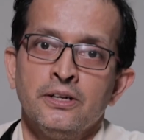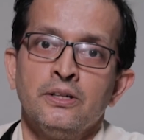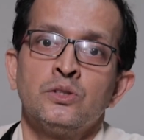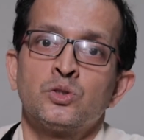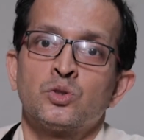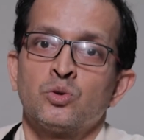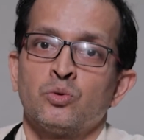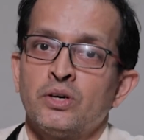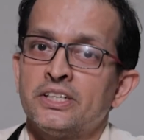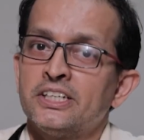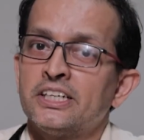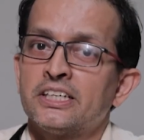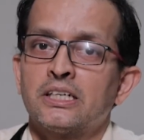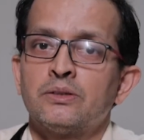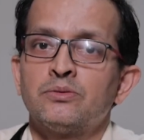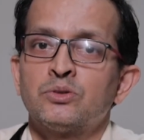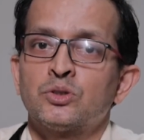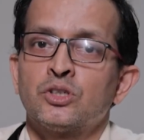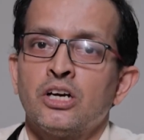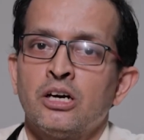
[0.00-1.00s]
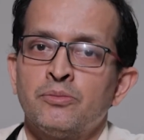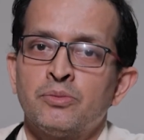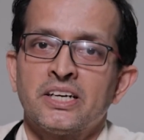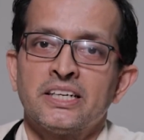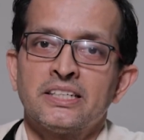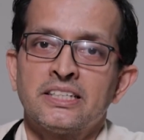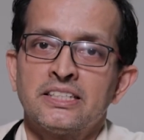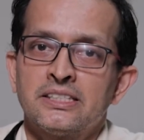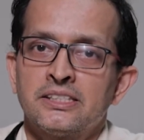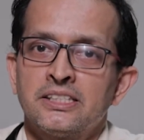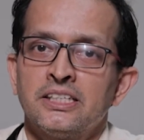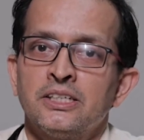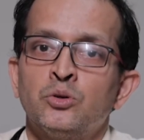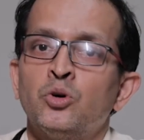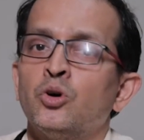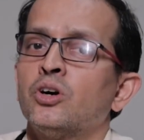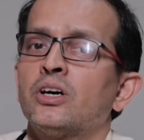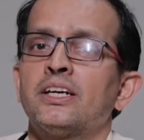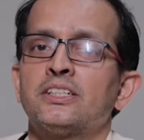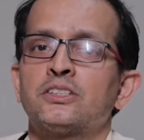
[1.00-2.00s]
So when it comes to hepatitis C,
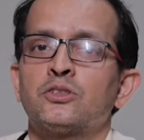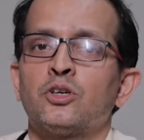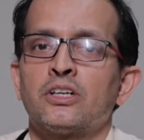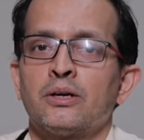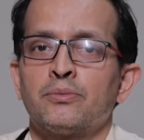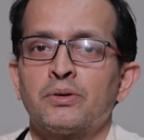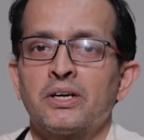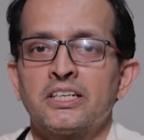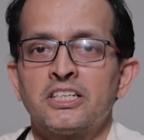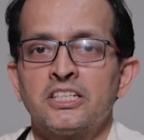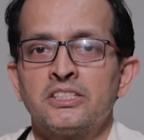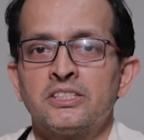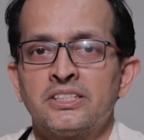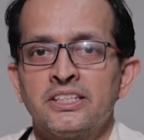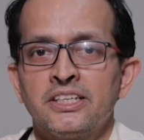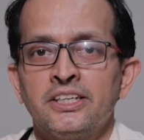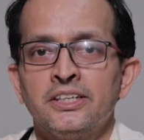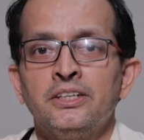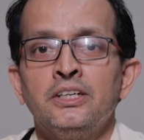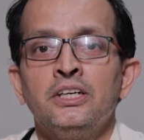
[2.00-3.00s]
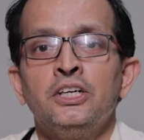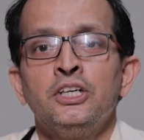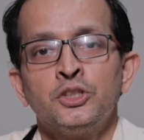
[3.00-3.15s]
whoever has got hepatitis C